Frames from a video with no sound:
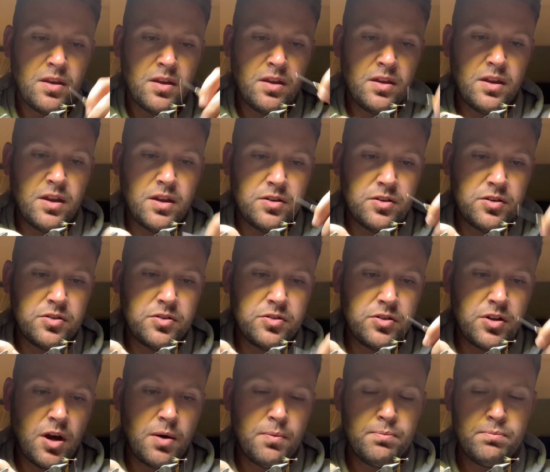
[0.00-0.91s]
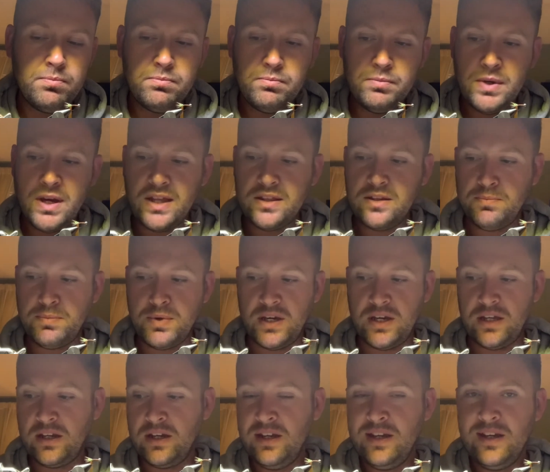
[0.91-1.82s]
and just stop behind the
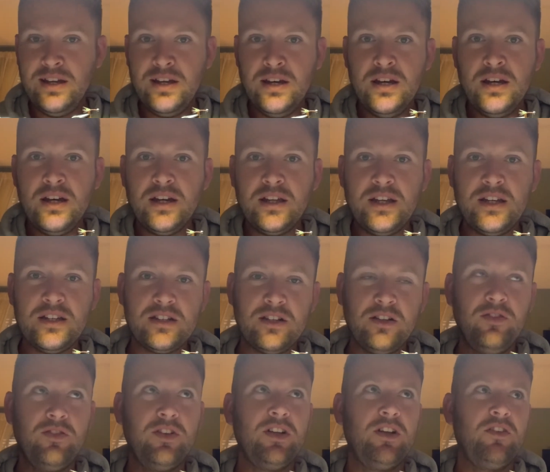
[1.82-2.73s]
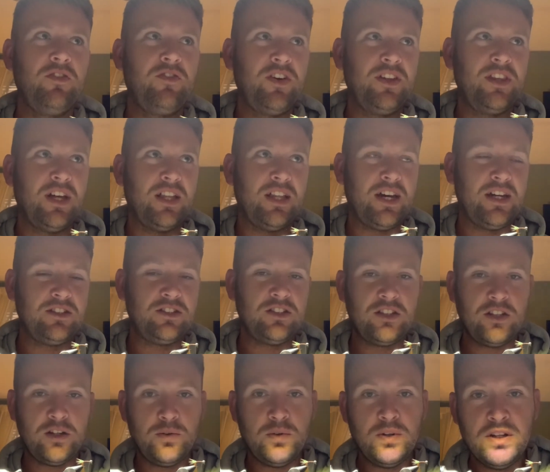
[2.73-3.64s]
bead. And here's a lovely little thing I like to
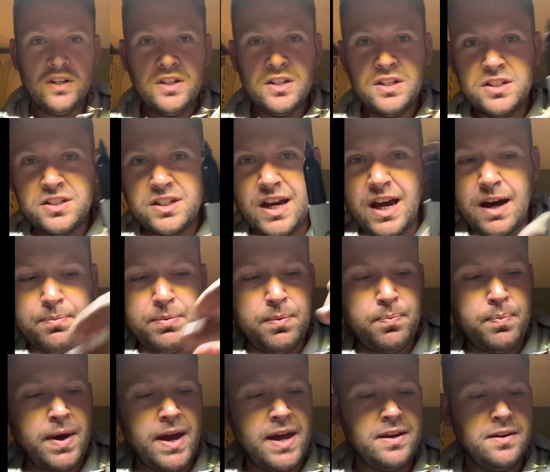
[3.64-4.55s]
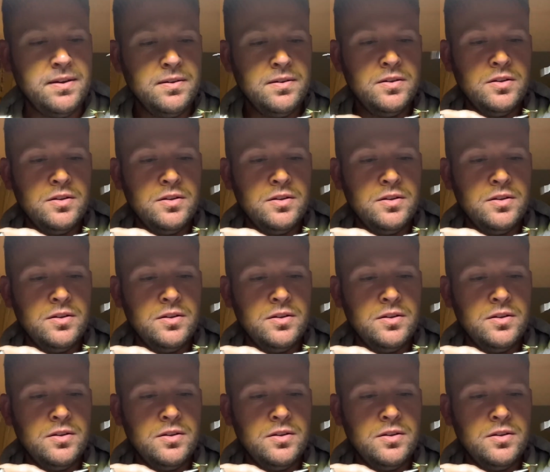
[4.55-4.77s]
do, Sharpie pen,